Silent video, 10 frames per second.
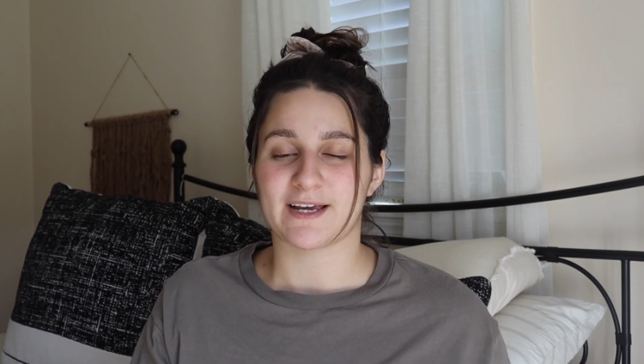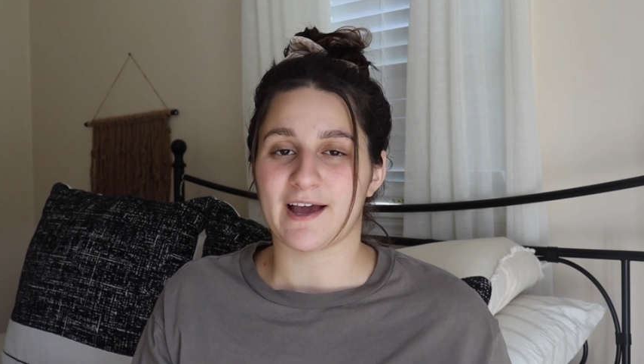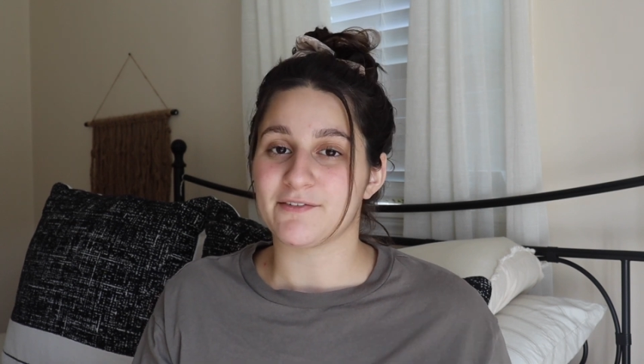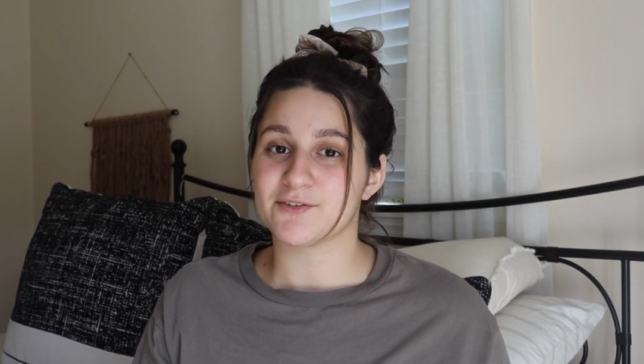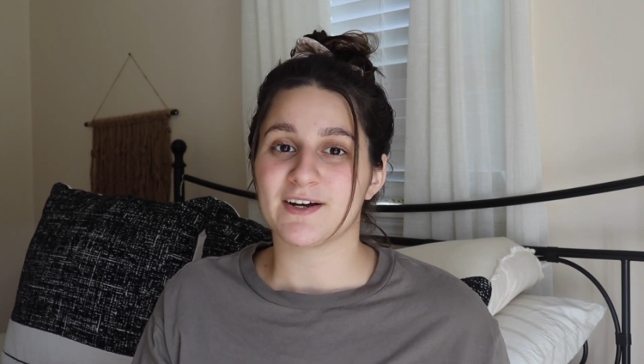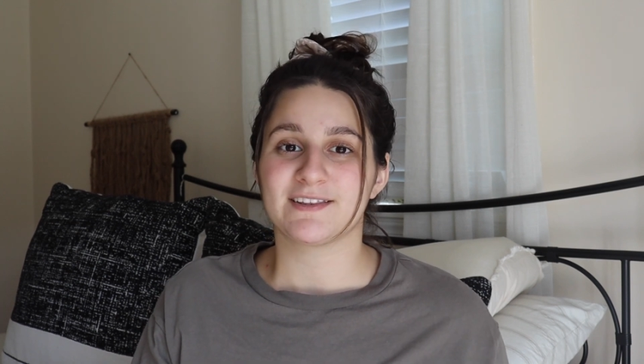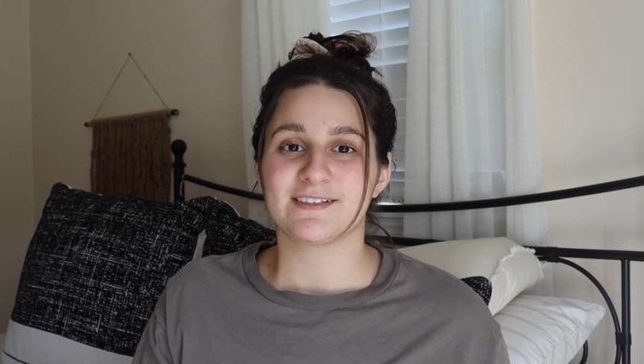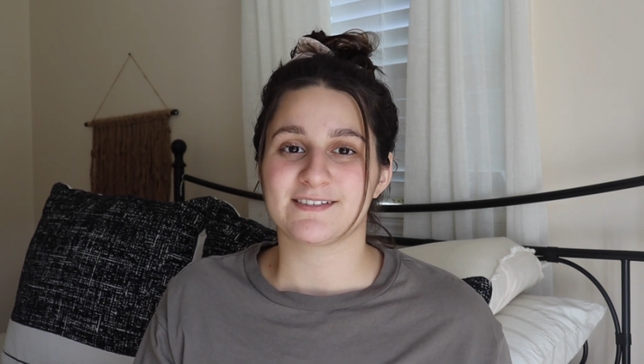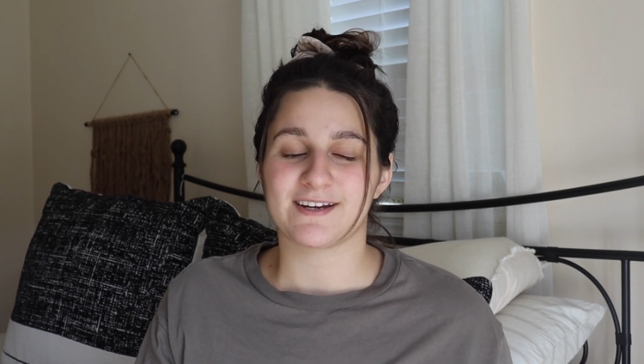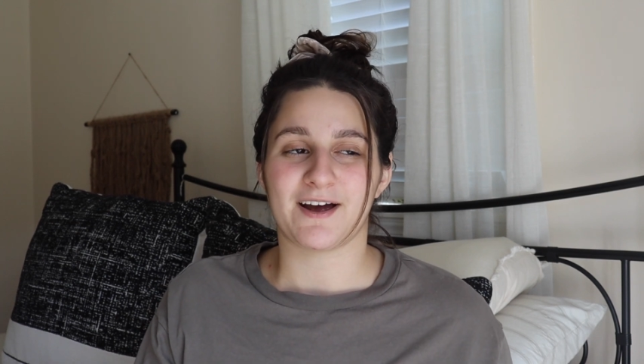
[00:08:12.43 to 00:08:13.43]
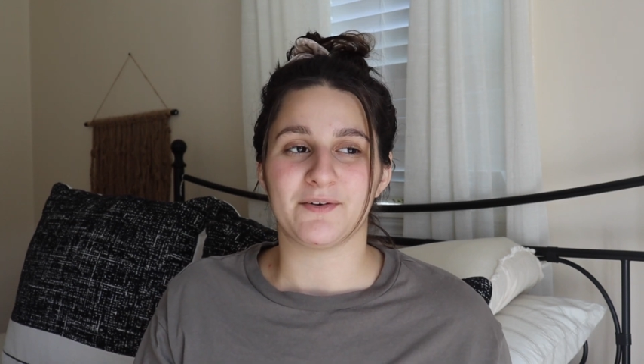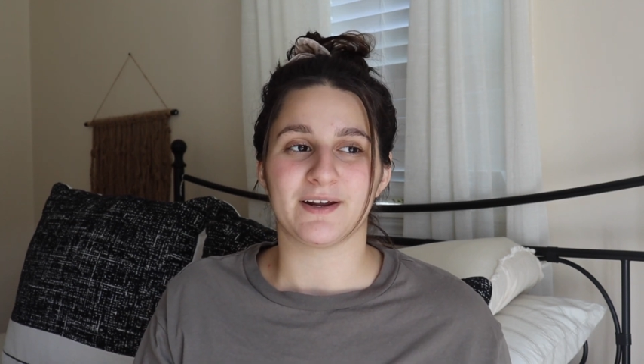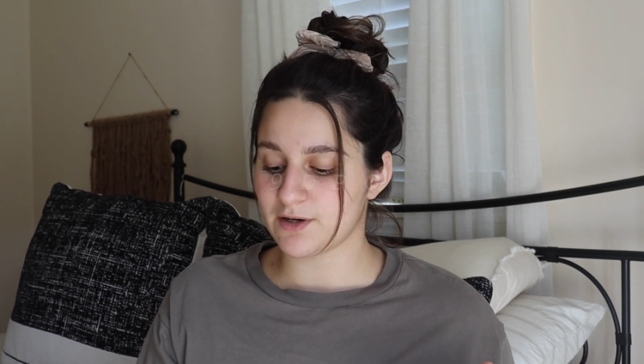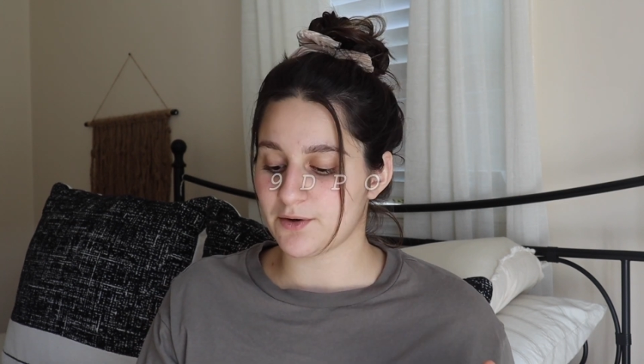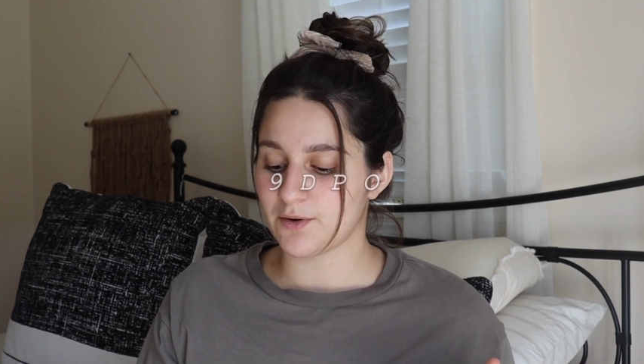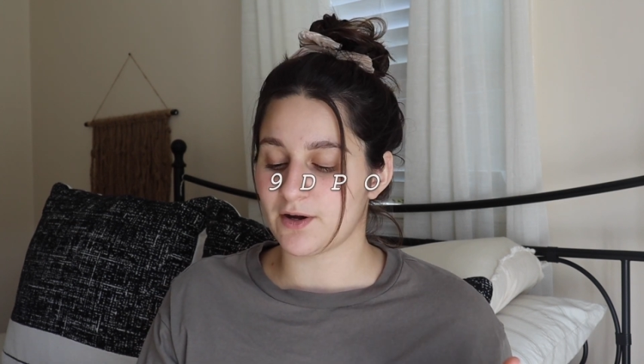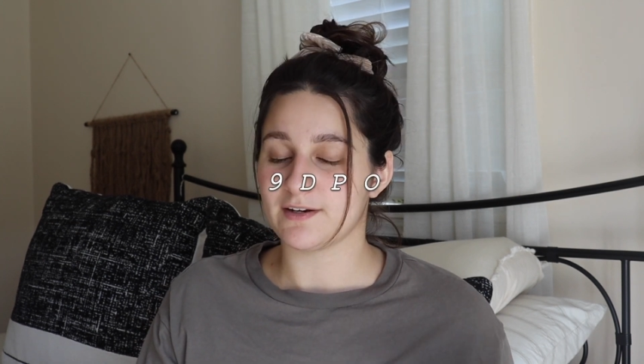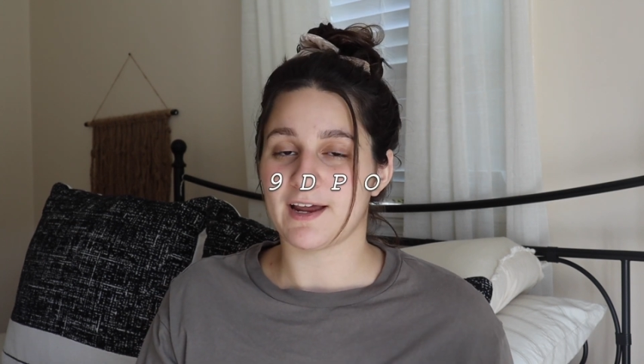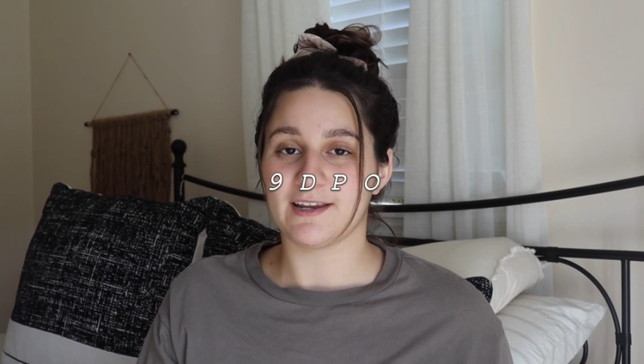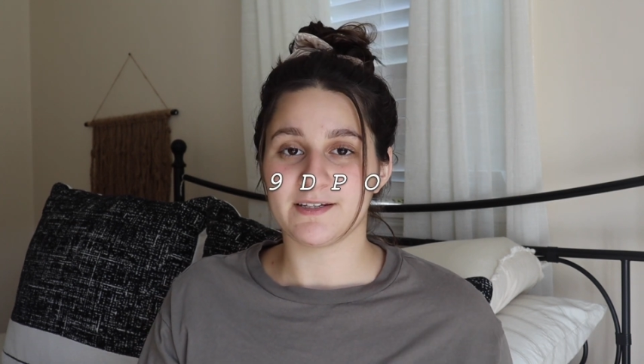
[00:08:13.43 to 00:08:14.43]
I have to write this down. So
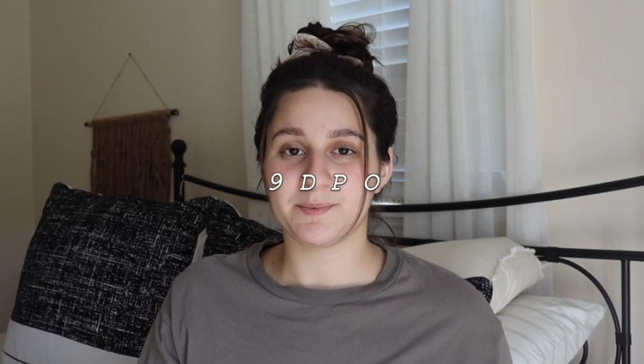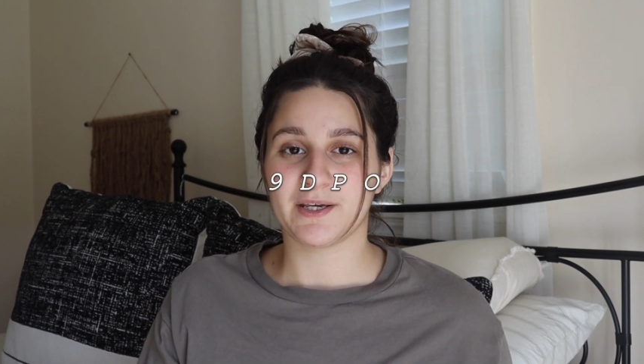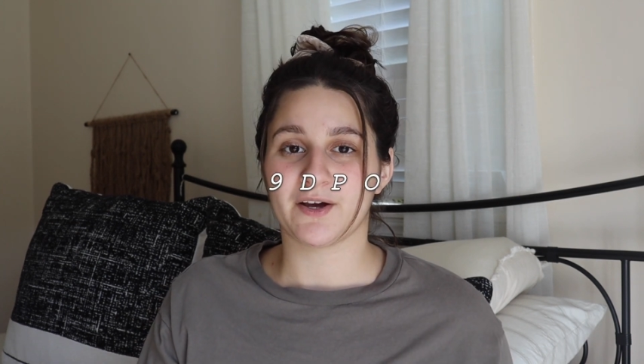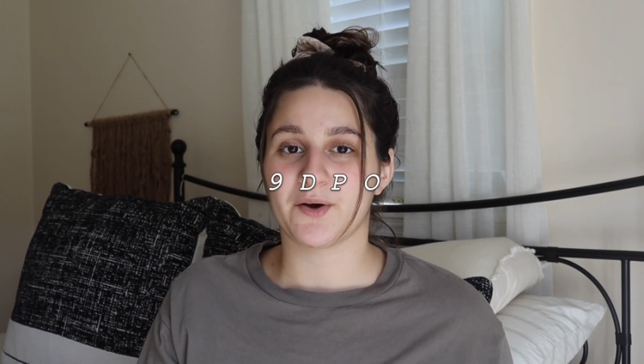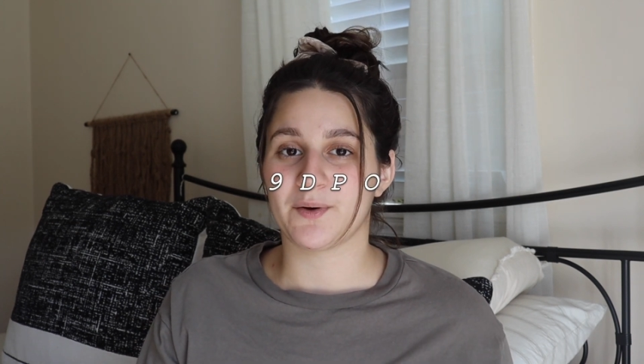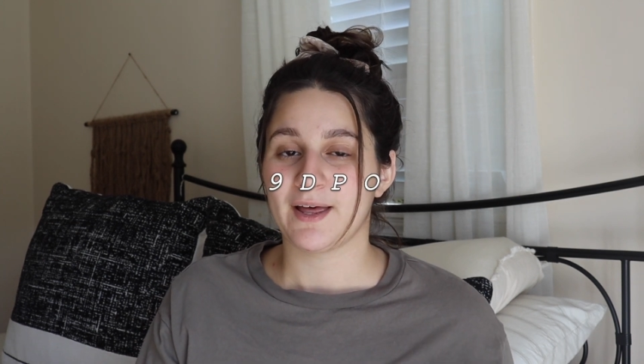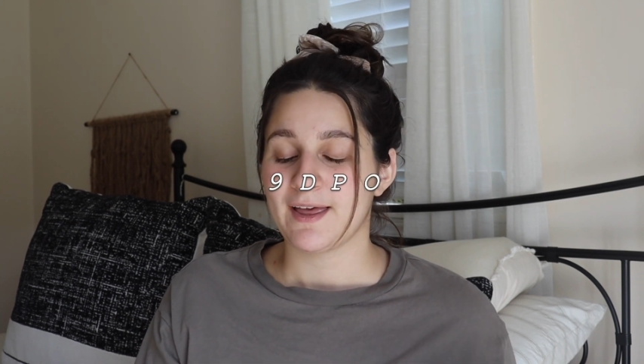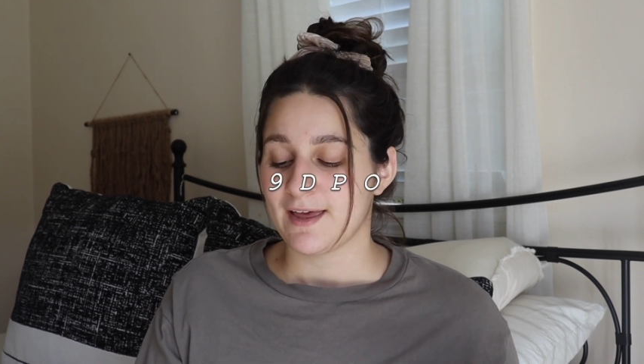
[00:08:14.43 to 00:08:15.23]
on 9-DPO,